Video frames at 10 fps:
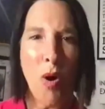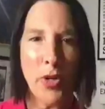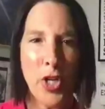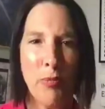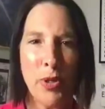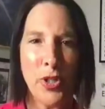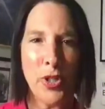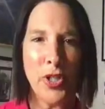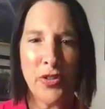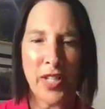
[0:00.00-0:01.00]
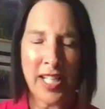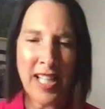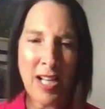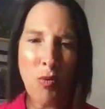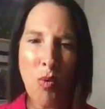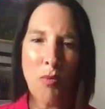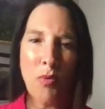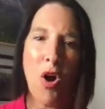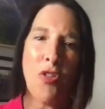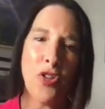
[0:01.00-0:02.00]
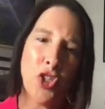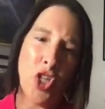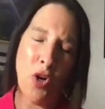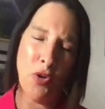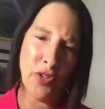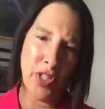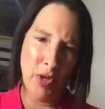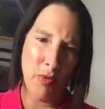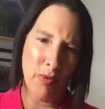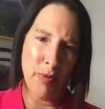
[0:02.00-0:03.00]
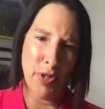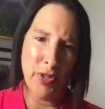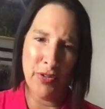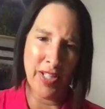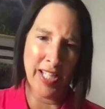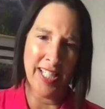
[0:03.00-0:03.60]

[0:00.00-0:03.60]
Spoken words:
what were you producing? Like, what were all the shows that you were producing?